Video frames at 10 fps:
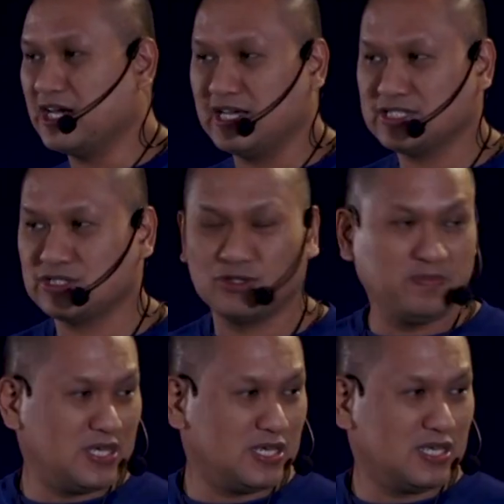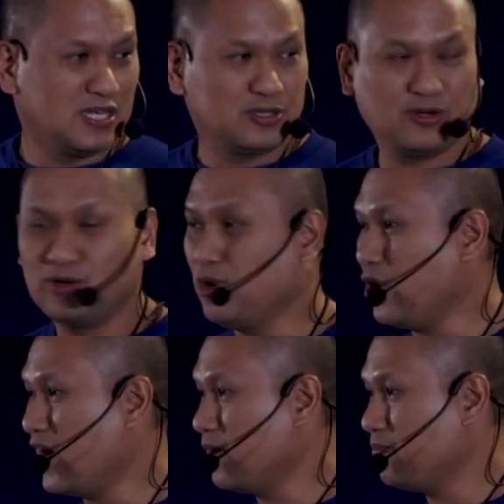us to grow
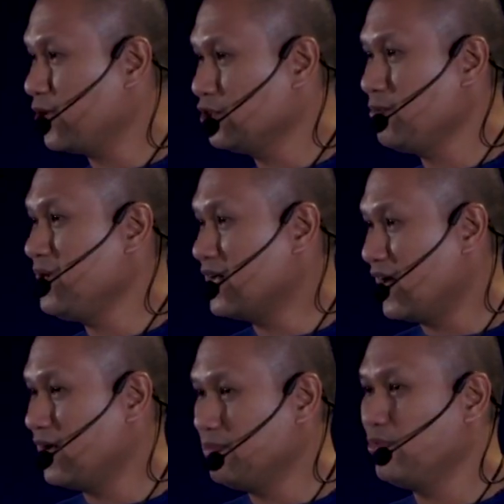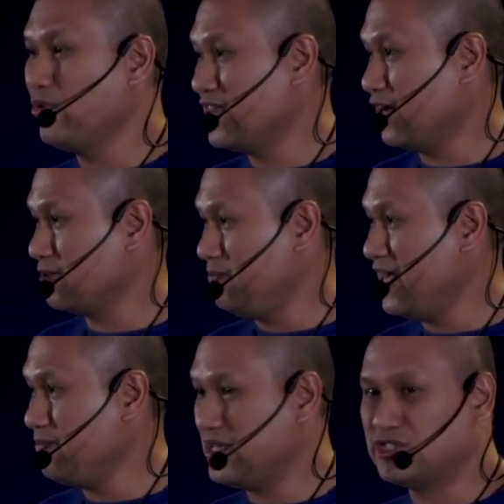up or to become without
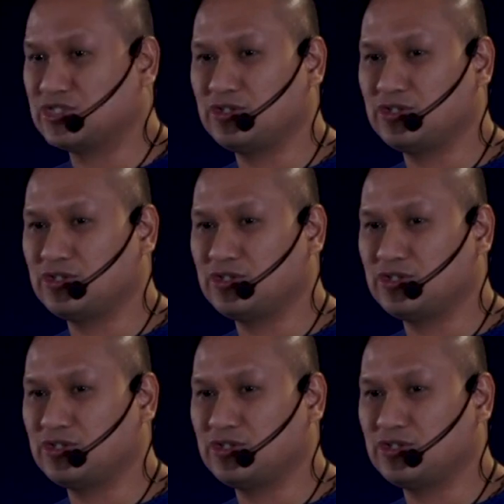blemish,